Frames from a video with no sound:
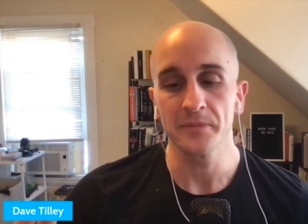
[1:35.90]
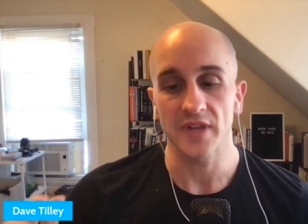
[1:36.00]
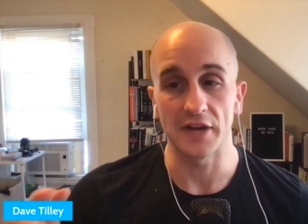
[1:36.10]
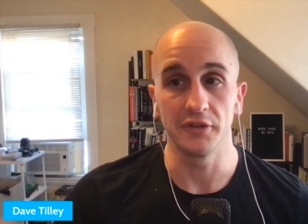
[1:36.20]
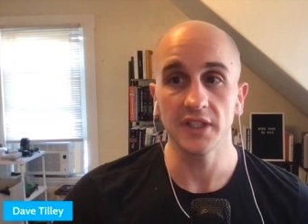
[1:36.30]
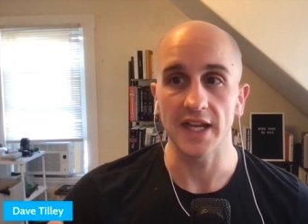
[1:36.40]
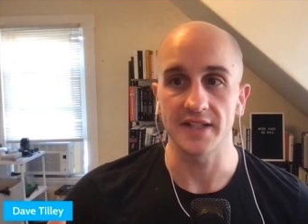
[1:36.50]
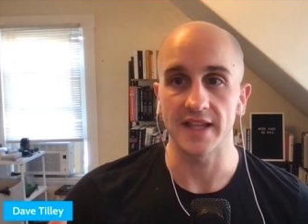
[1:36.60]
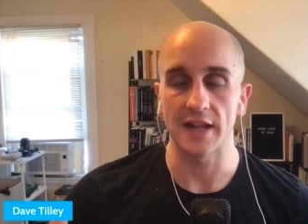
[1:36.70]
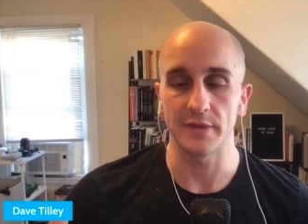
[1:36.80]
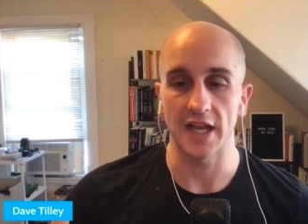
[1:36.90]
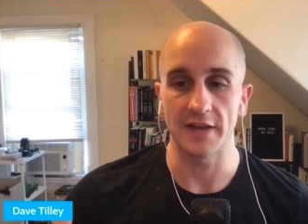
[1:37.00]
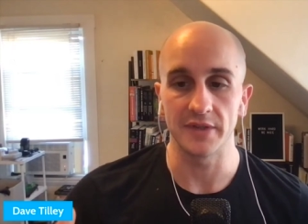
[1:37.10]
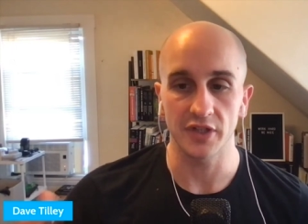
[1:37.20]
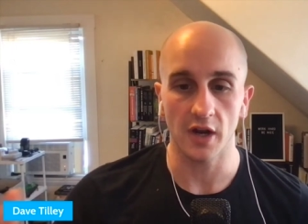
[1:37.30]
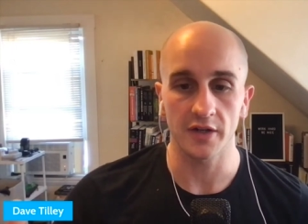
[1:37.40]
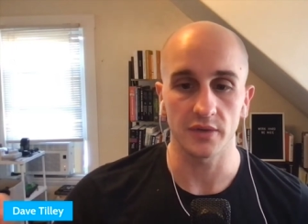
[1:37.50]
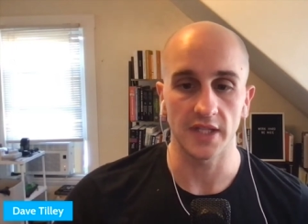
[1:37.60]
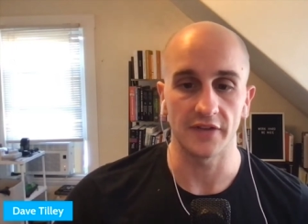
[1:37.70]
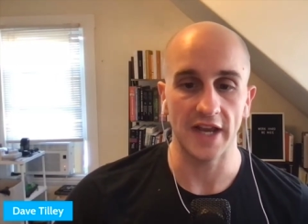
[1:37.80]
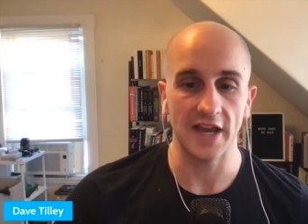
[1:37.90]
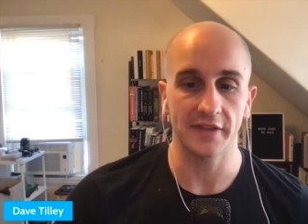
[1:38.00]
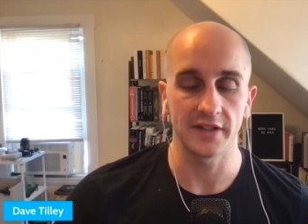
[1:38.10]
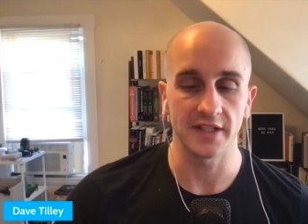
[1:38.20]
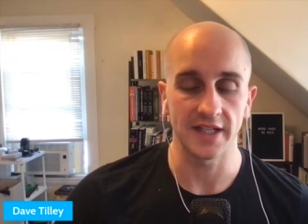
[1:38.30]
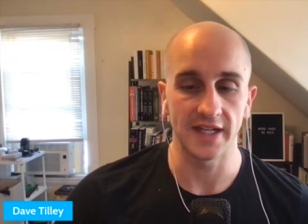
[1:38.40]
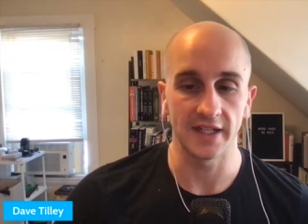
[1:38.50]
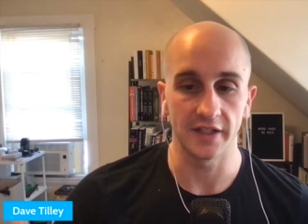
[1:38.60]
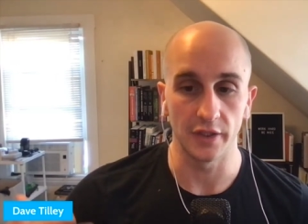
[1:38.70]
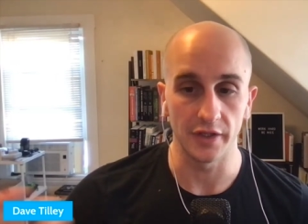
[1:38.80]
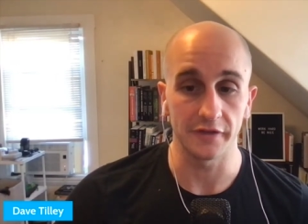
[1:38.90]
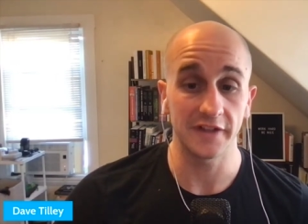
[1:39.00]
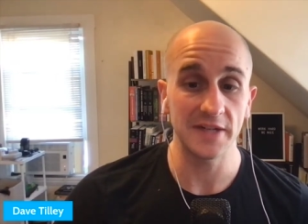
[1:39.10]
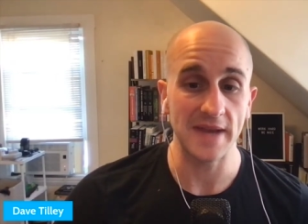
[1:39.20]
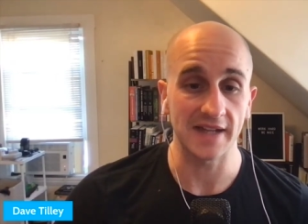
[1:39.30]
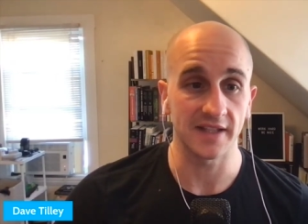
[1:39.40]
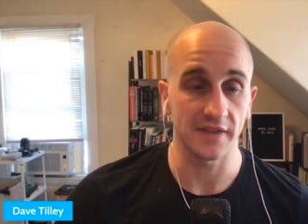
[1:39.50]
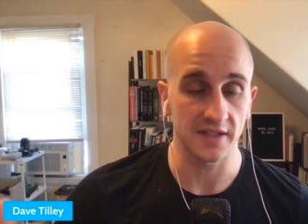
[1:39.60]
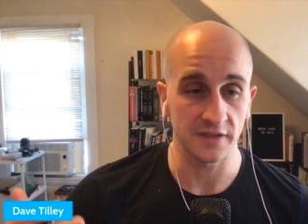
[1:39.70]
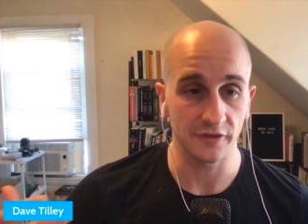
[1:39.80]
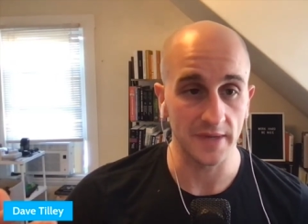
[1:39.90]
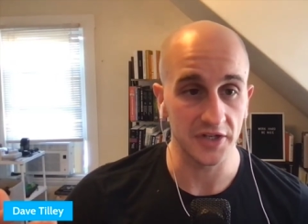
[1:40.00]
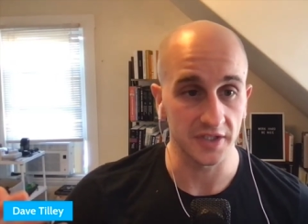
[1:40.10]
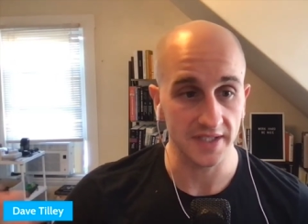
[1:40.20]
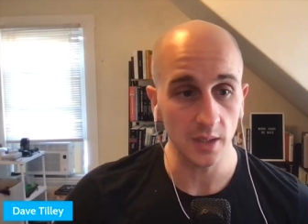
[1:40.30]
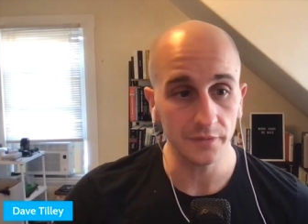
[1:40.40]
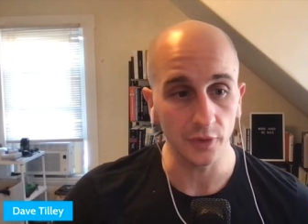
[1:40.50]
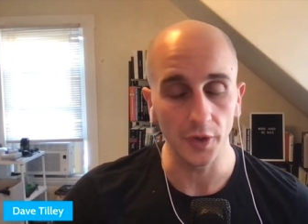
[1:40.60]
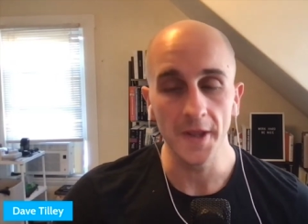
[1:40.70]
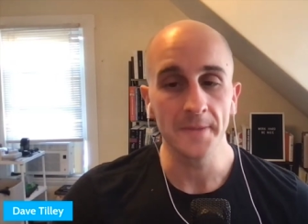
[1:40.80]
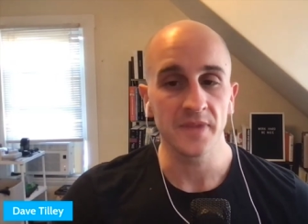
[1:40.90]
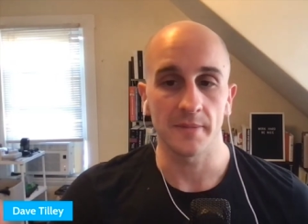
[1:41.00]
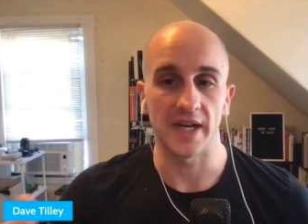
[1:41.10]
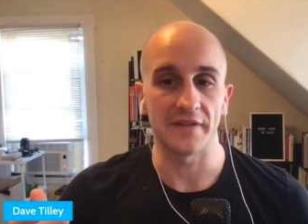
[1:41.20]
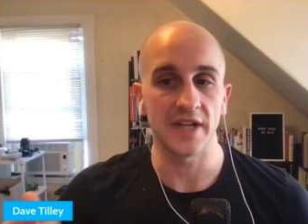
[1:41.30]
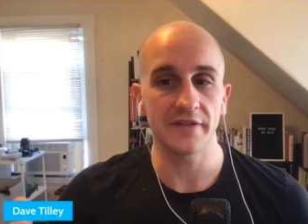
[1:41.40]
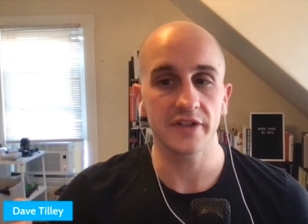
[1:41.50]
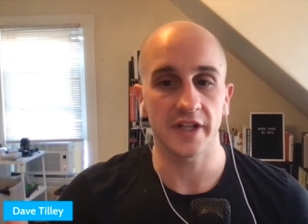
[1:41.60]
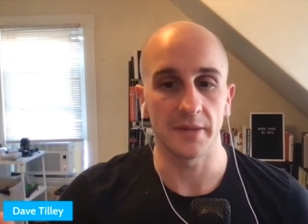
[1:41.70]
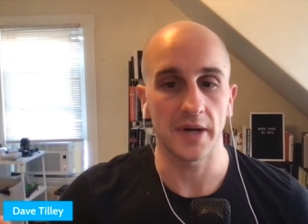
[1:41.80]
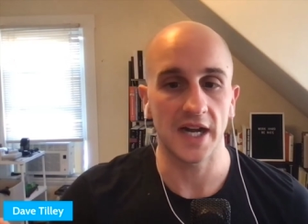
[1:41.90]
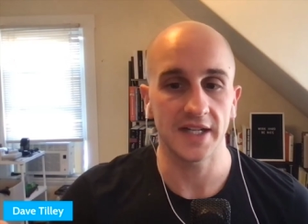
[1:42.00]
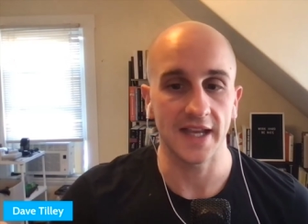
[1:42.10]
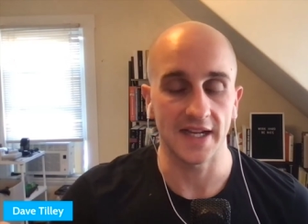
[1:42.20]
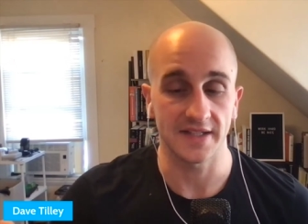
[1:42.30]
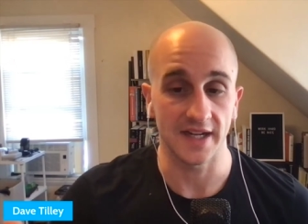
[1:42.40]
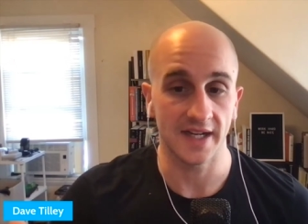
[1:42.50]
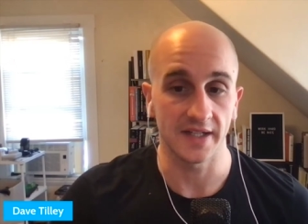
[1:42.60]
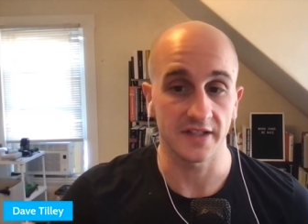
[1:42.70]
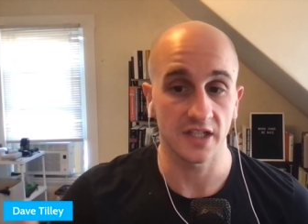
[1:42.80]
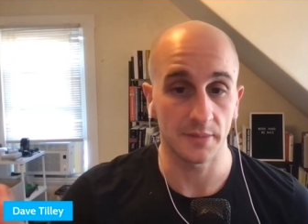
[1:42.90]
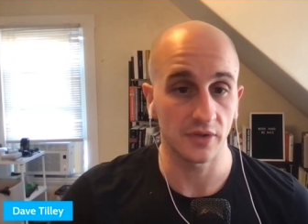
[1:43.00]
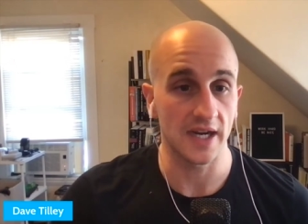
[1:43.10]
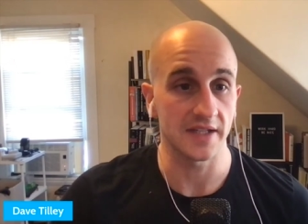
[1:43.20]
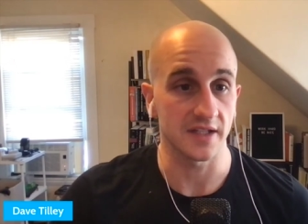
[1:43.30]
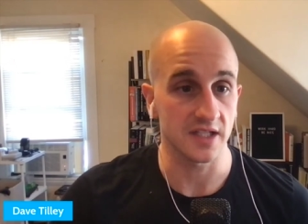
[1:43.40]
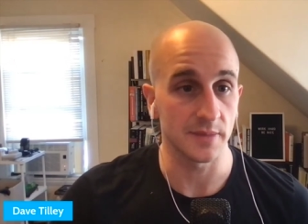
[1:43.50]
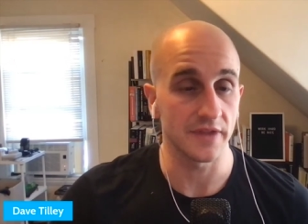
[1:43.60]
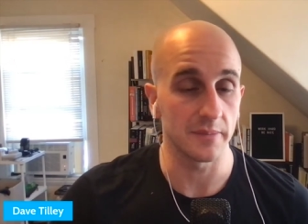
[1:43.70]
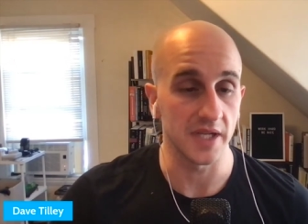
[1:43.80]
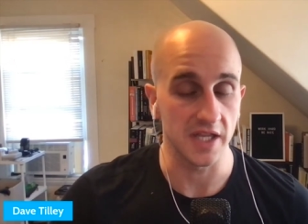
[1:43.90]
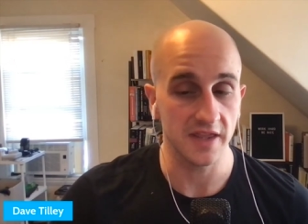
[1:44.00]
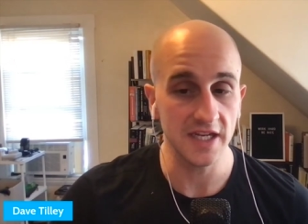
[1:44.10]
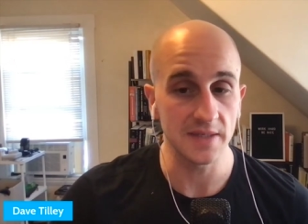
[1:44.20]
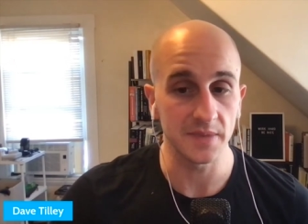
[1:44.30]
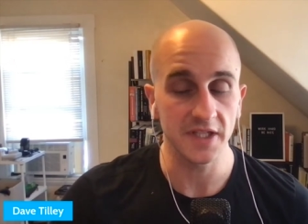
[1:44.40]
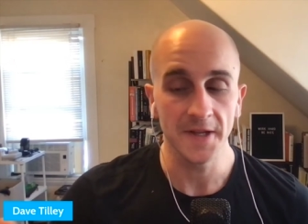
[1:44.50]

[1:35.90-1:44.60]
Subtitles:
I realized that I've been talking to a lot of athletes and getting, their feedback that this information is helpful, but I've never done a podcast that kind of summarizes some of the big themes.